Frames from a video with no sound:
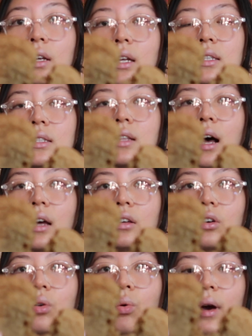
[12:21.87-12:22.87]
It's
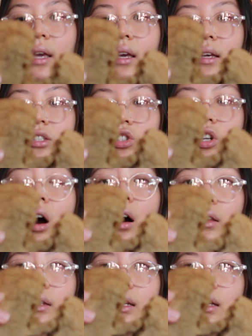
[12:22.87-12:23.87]
not quite as
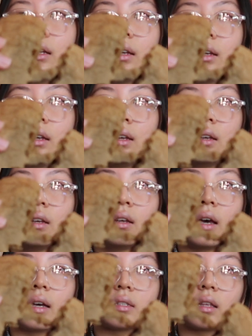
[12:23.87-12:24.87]
chocolatey
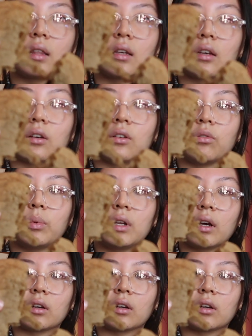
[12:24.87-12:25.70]
as I think it could have been.